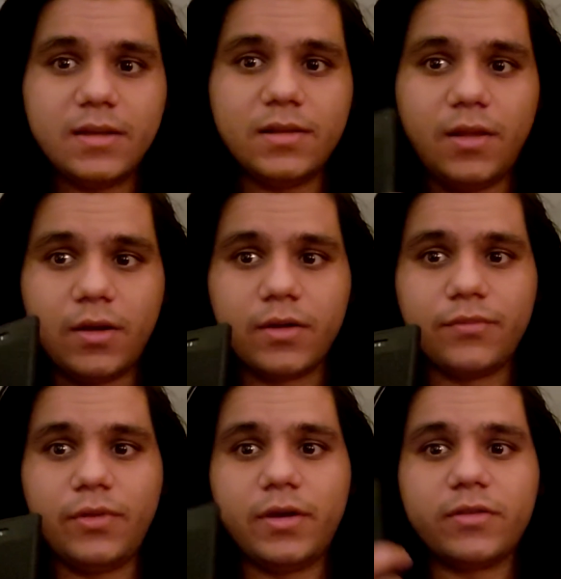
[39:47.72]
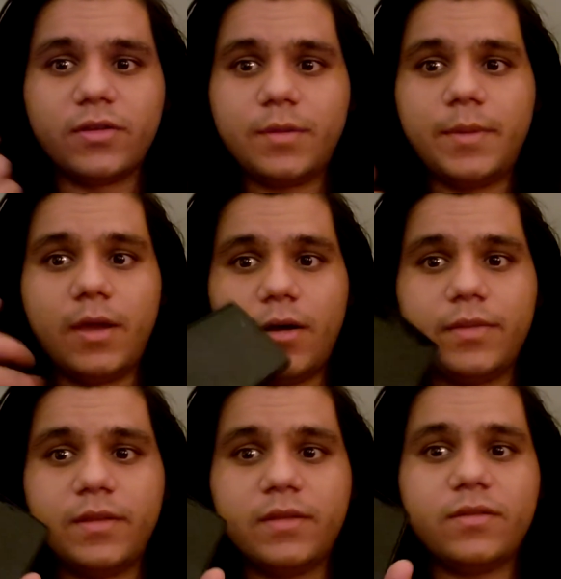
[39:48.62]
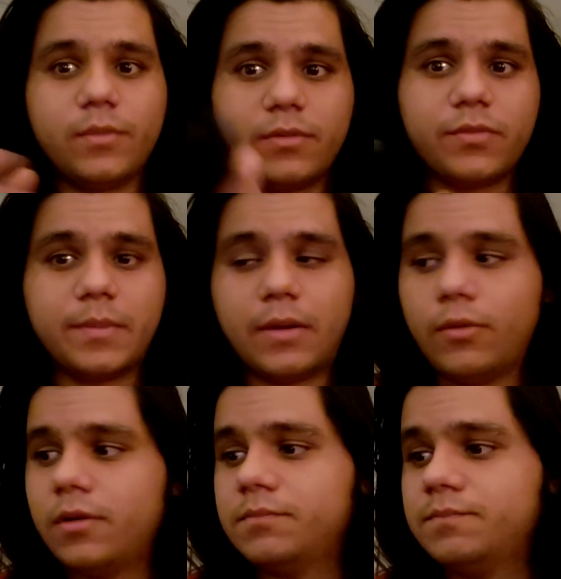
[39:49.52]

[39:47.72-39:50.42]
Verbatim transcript: longer vlogs are going to be on this one from now on.